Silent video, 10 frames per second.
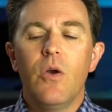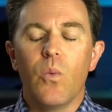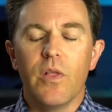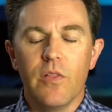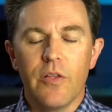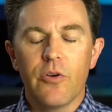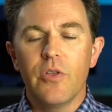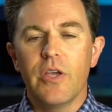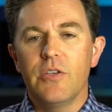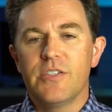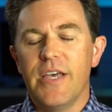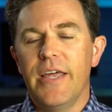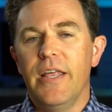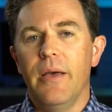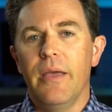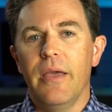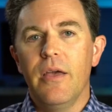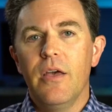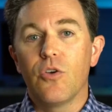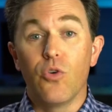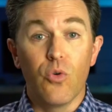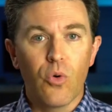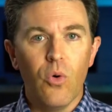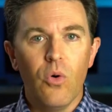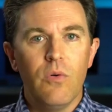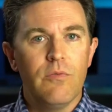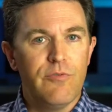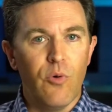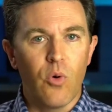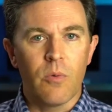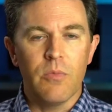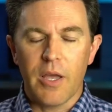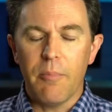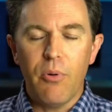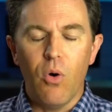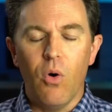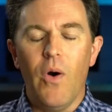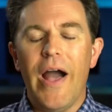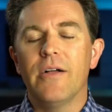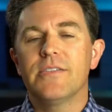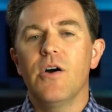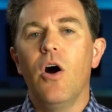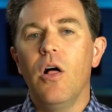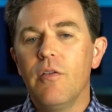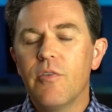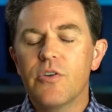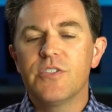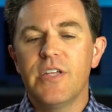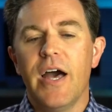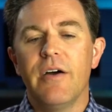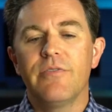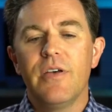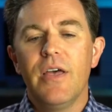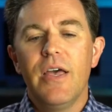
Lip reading: We literally sent a Google form, like a poll, out to all of our staff